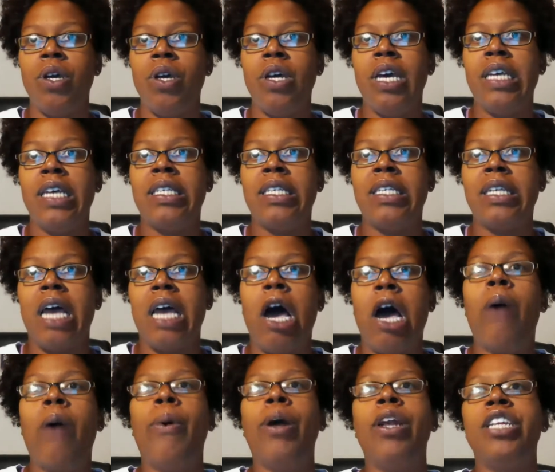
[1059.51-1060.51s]
It's, I
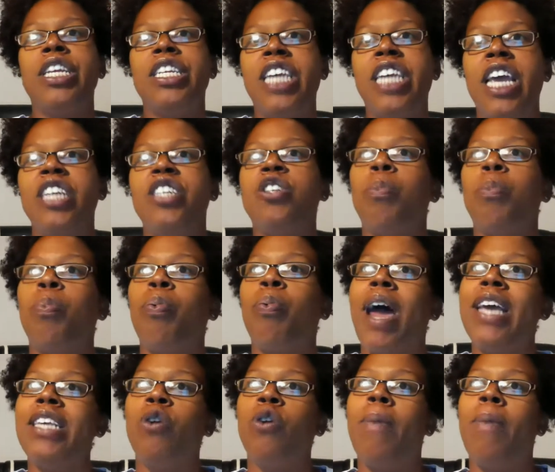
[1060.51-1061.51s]
wanted to change the
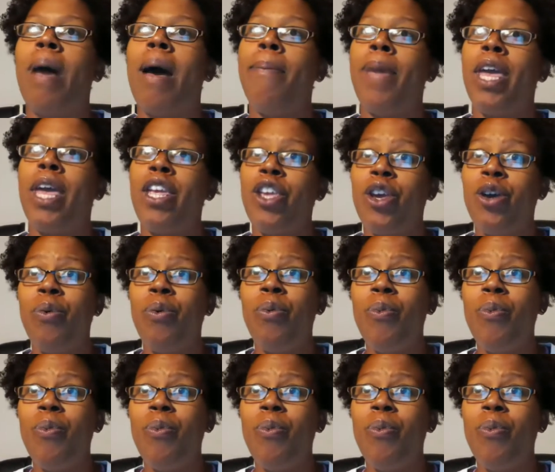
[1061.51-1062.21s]
price on my menu.